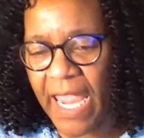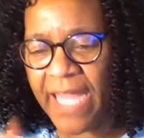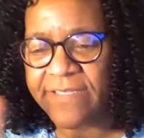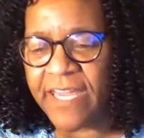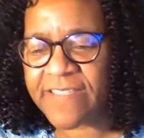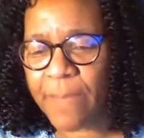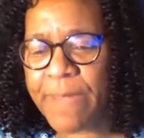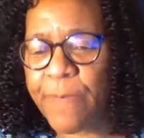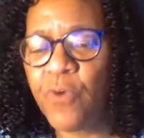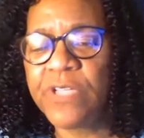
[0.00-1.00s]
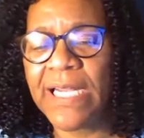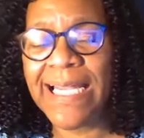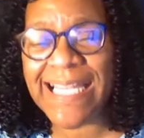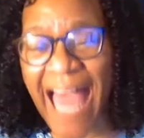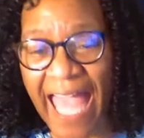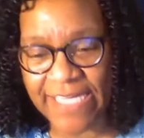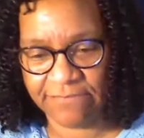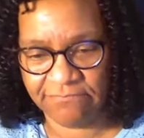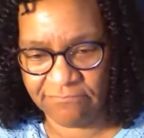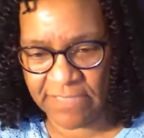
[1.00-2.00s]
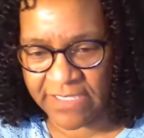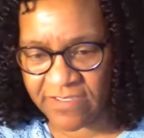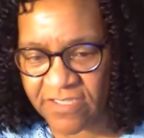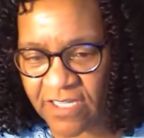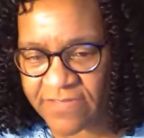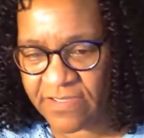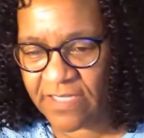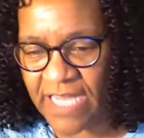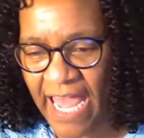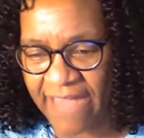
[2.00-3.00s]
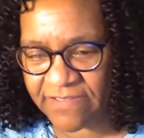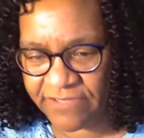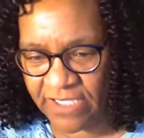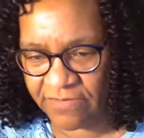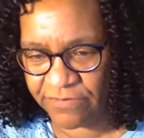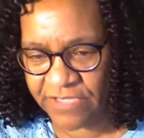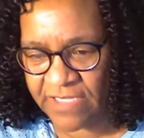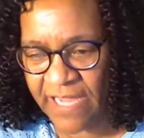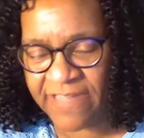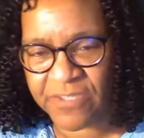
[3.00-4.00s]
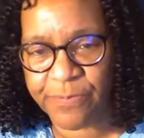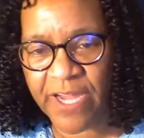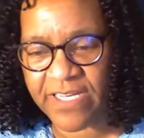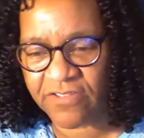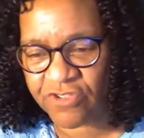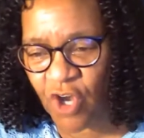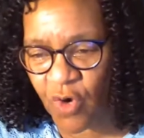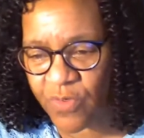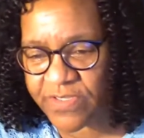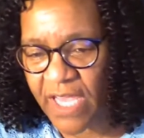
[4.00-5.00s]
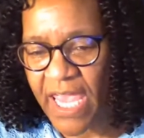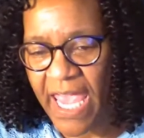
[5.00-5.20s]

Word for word: and these are people who delight in discussing the lives of others and, and spreading stories.